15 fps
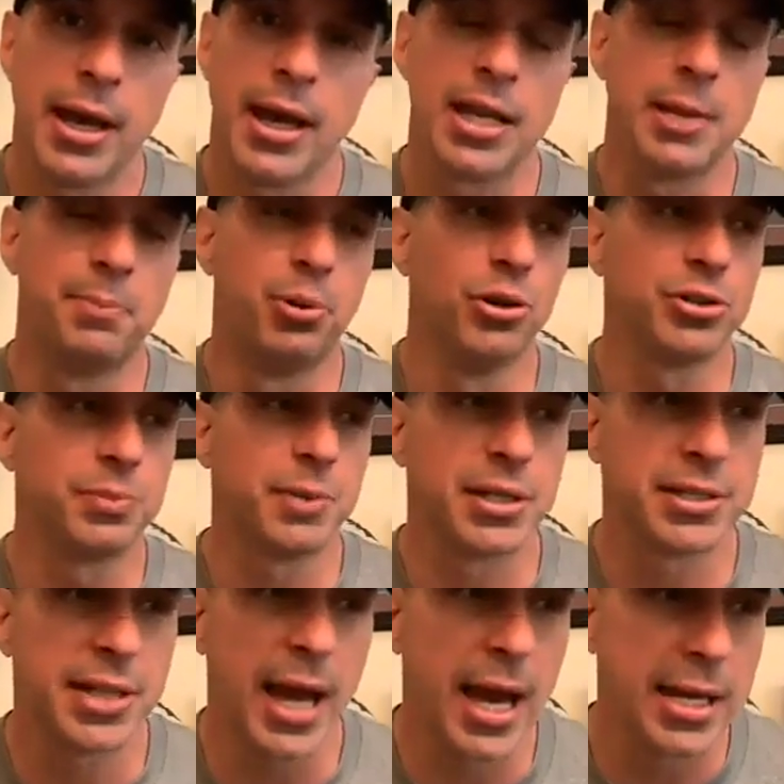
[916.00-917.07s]
And he pulls me
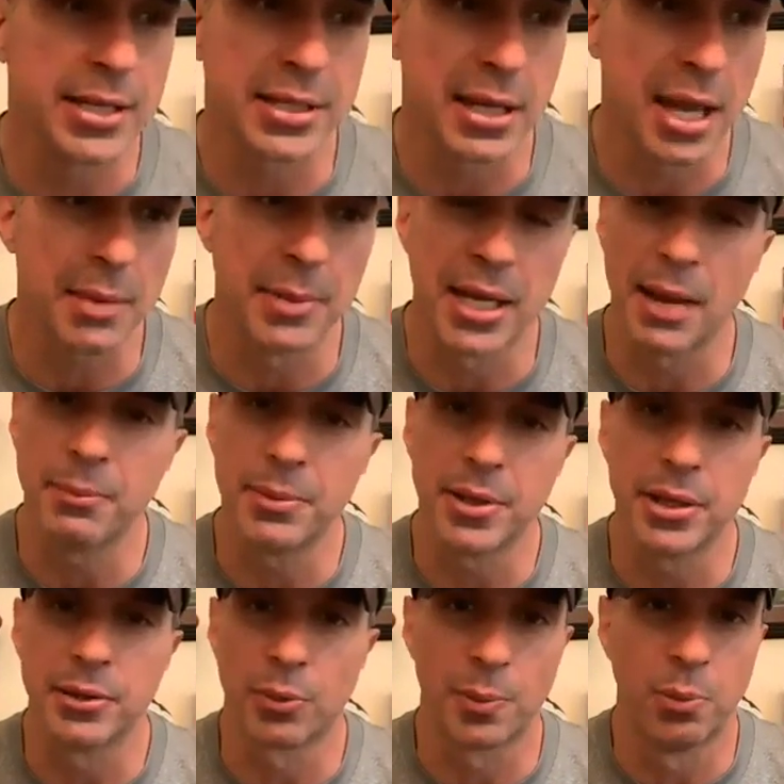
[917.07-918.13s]
aside. He's like, "Hey man, I'm
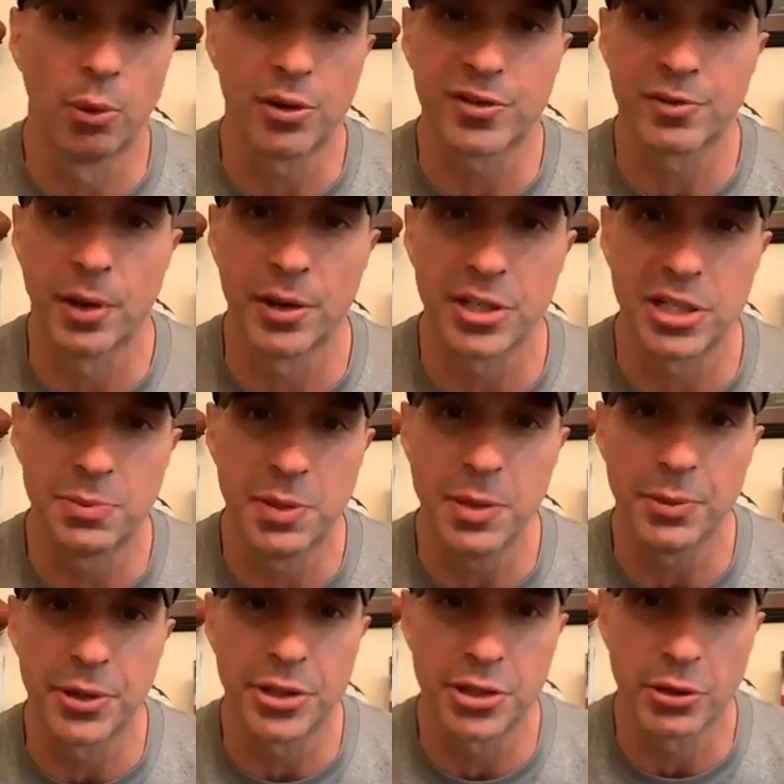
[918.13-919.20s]
getting reports from all these
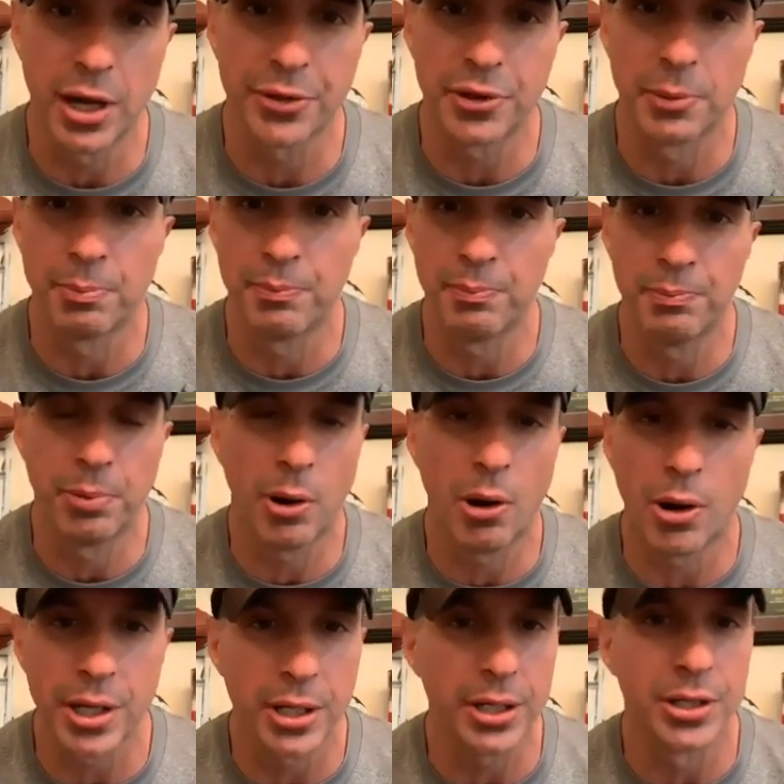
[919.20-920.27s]
people that you're out there
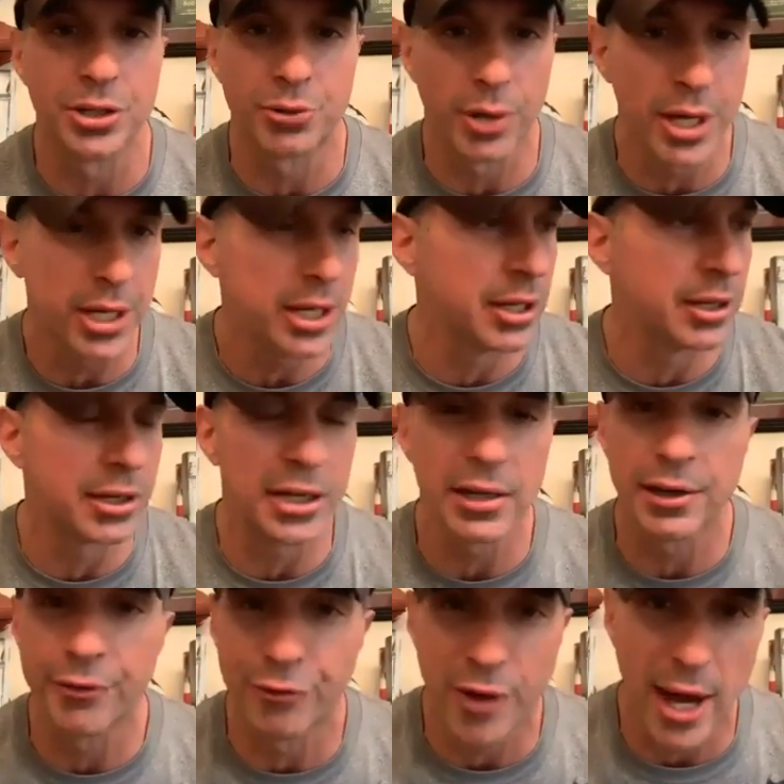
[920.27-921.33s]
partying and drinking and
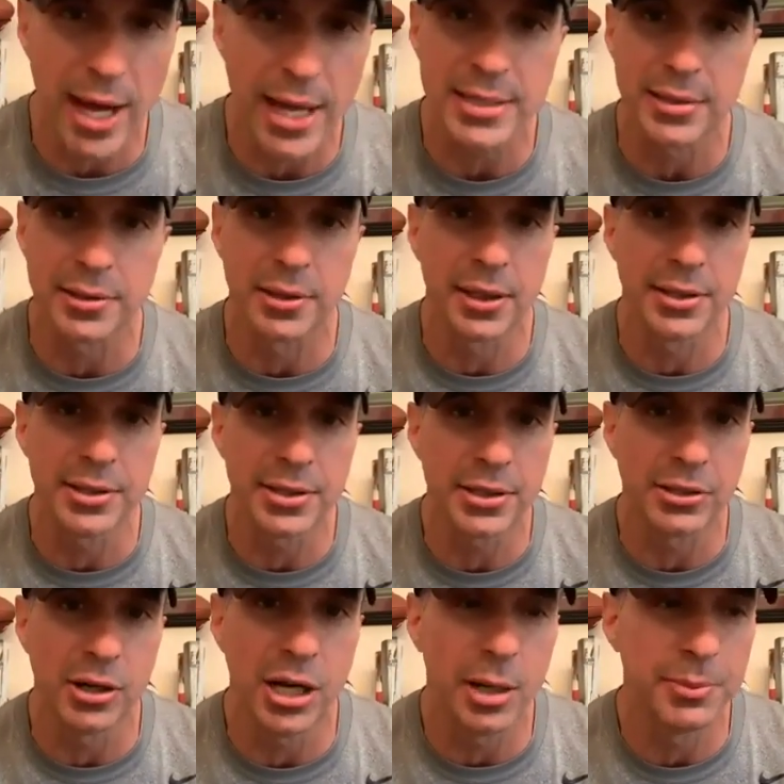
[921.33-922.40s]
getting in fights at these
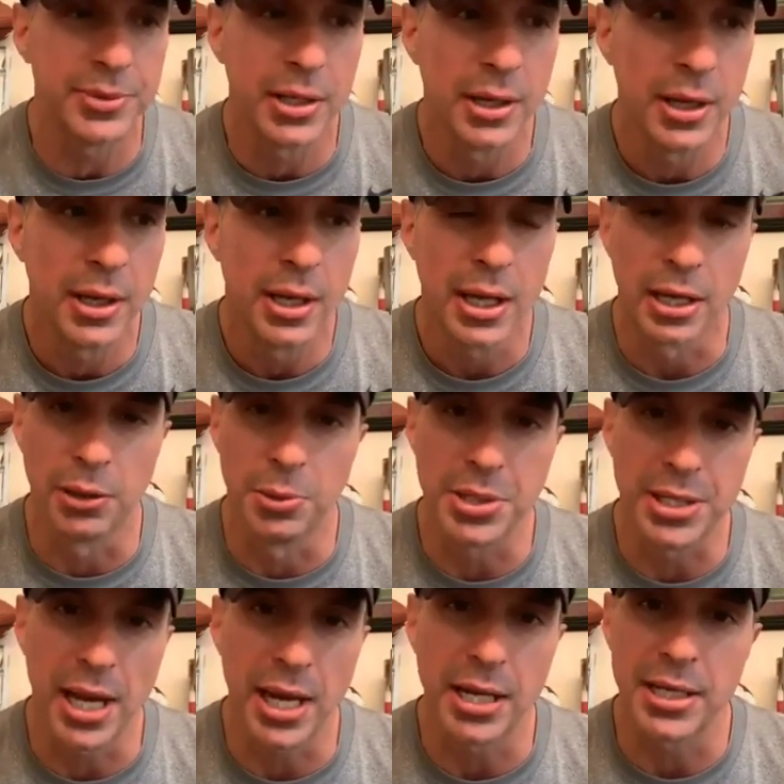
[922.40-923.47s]
clubs in
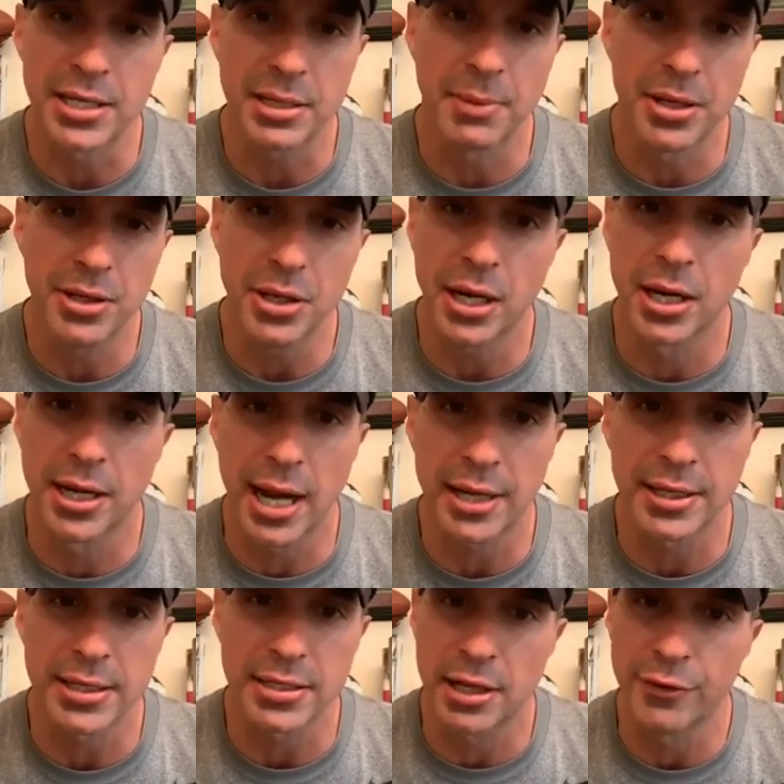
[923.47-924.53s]
Louisiana." He said, "Man, you got to
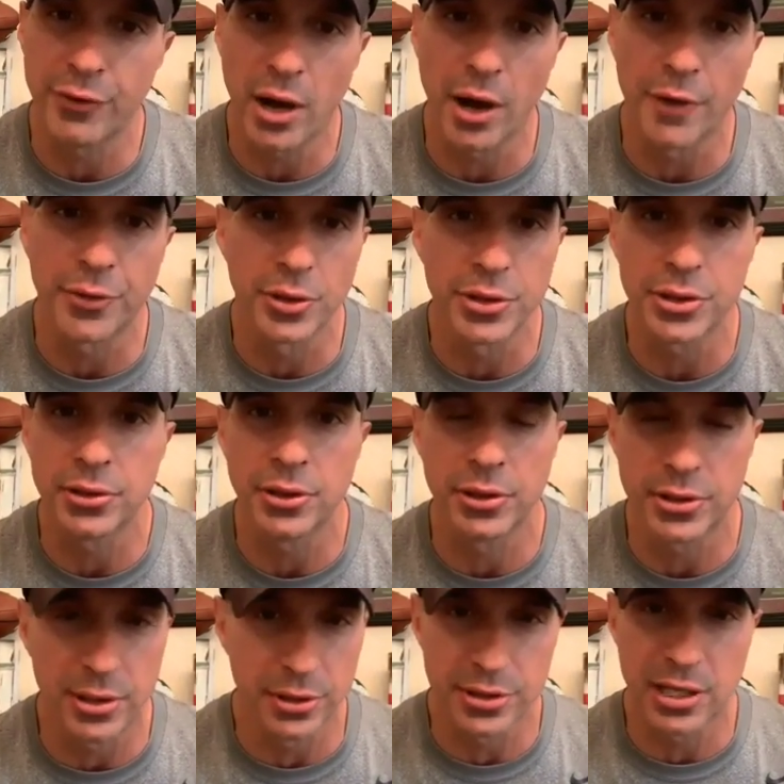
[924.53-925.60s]
knock this stuff off. You're
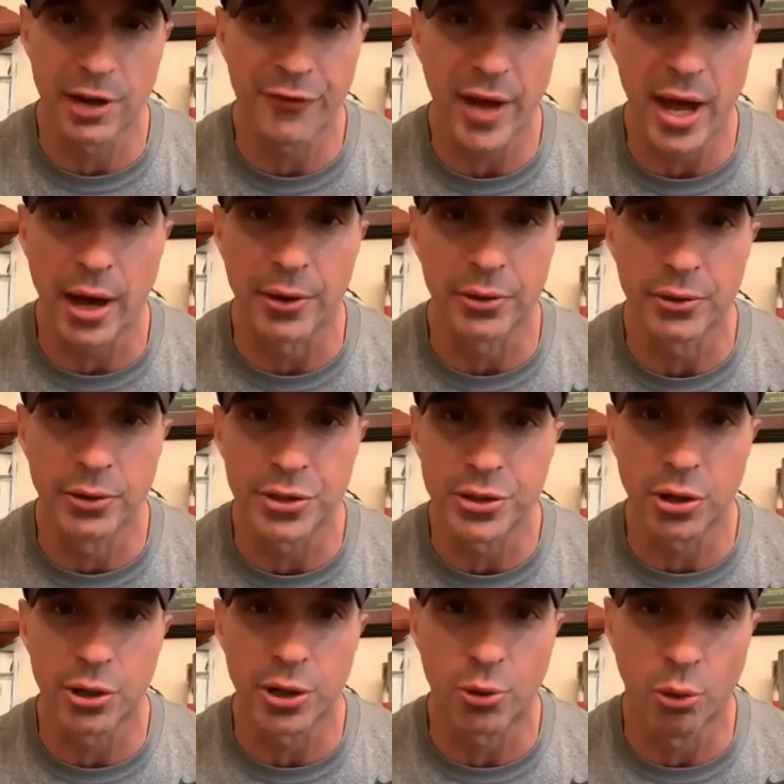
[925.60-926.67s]
this, this stuff out. You're the
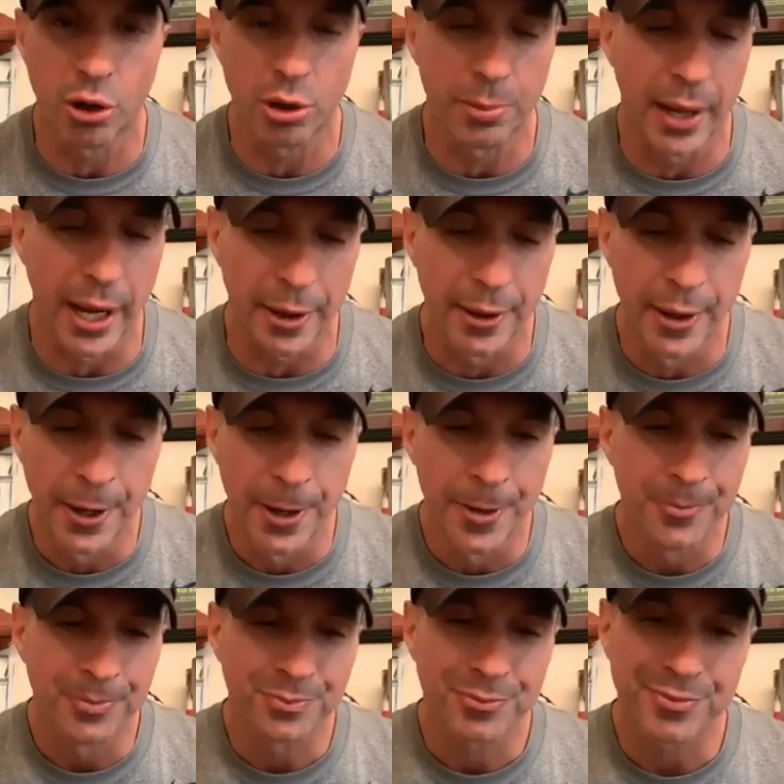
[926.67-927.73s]
starting quarterback."
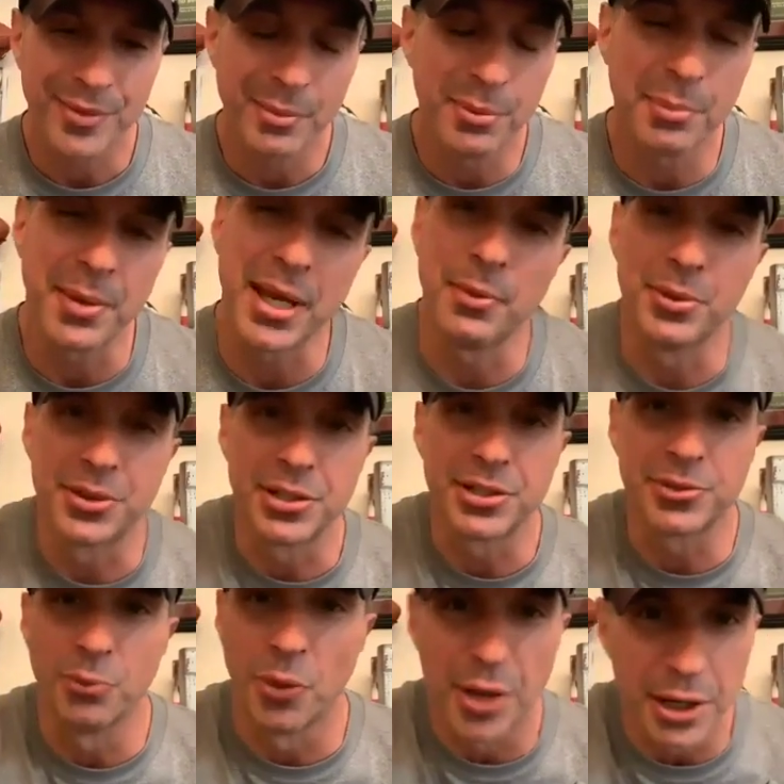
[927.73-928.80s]
But man, it was
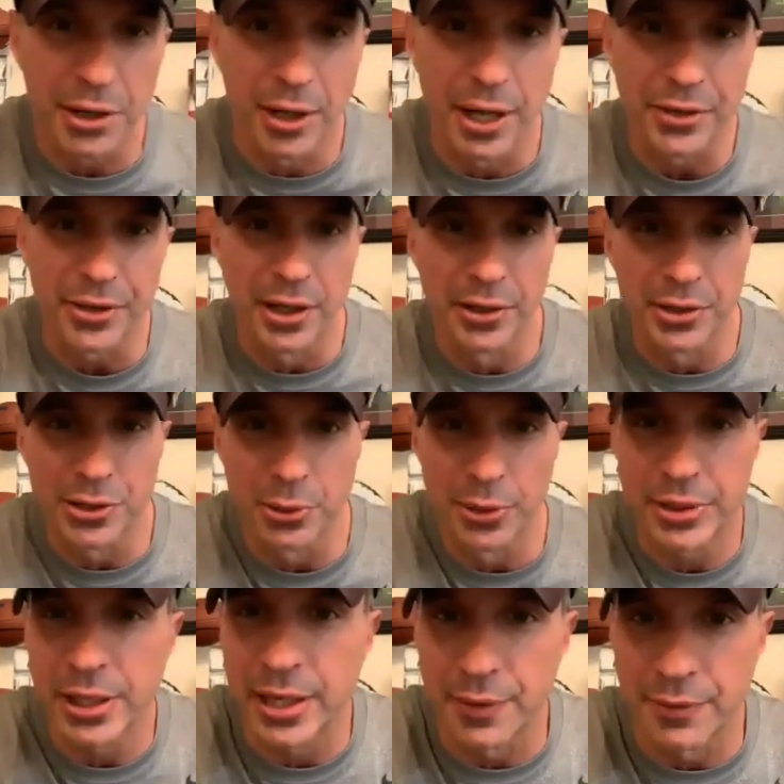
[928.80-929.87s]
just in one ear and out the other,
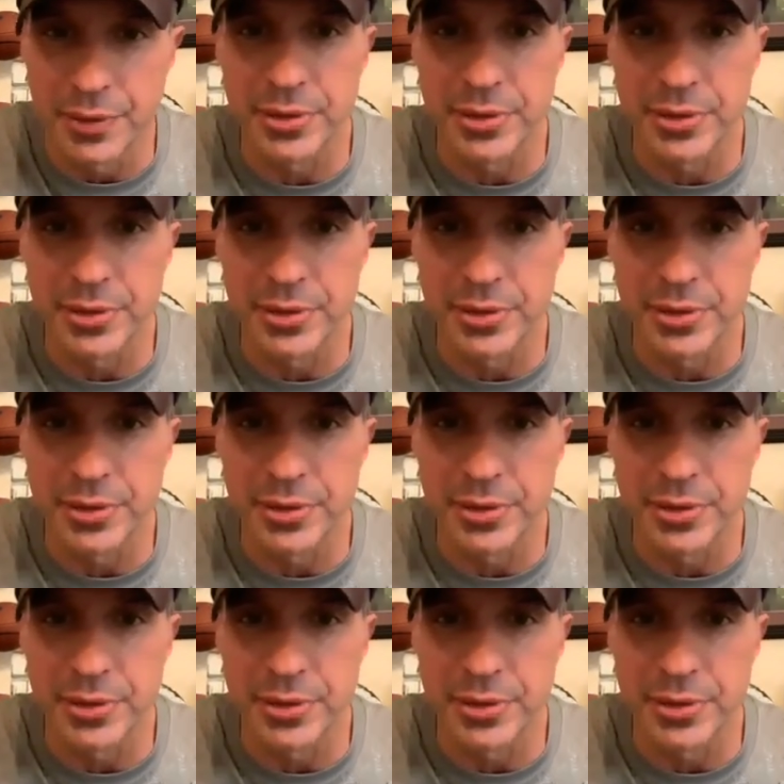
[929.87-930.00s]
George. I never